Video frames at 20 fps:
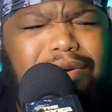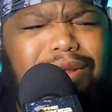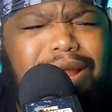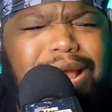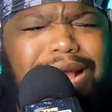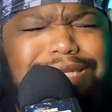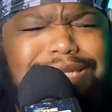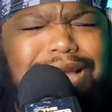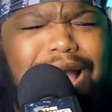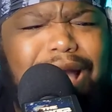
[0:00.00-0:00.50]

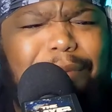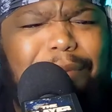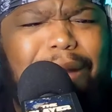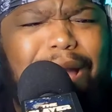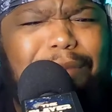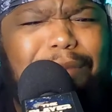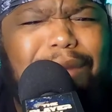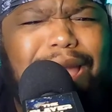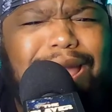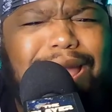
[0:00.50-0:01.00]
He talking
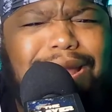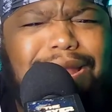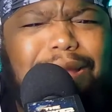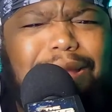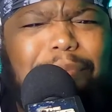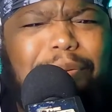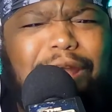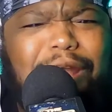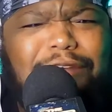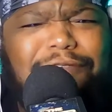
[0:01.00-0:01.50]
about making
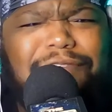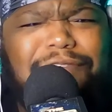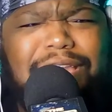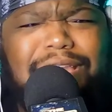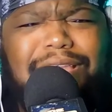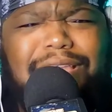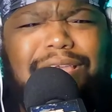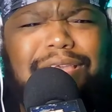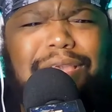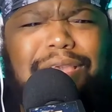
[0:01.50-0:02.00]
the
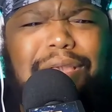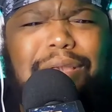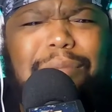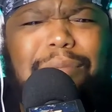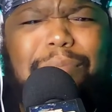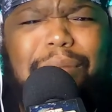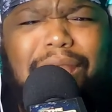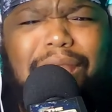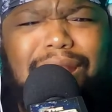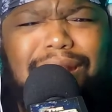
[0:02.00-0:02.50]
perfect
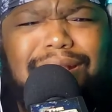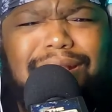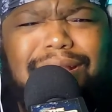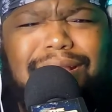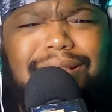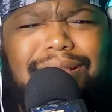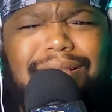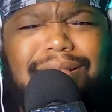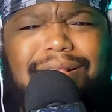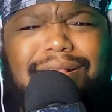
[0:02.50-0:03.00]

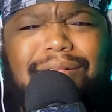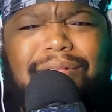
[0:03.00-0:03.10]
burger.